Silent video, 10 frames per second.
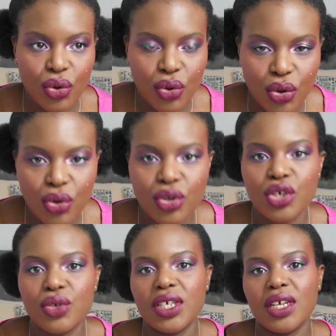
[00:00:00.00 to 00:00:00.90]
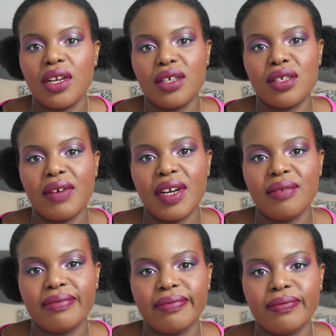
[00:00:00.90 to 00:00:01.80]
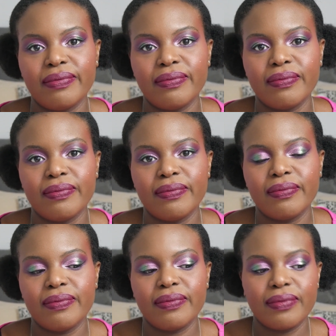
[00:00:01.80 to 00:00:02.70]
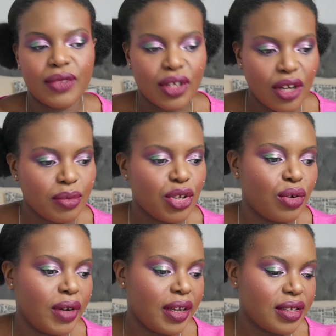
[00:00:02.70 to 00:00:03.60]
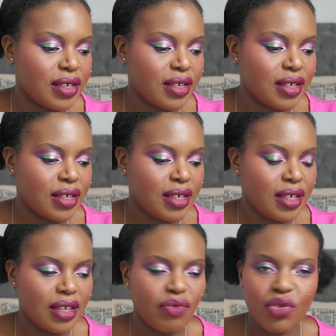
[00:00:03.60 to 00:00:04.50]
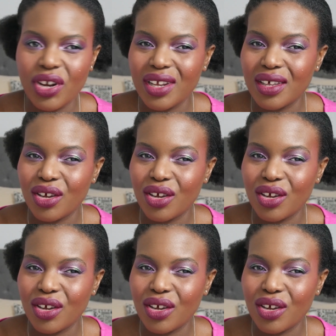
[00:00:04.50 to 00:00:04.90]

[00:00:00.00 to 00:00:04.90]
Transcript: Could you declutter it? I'm curious. Have we got anything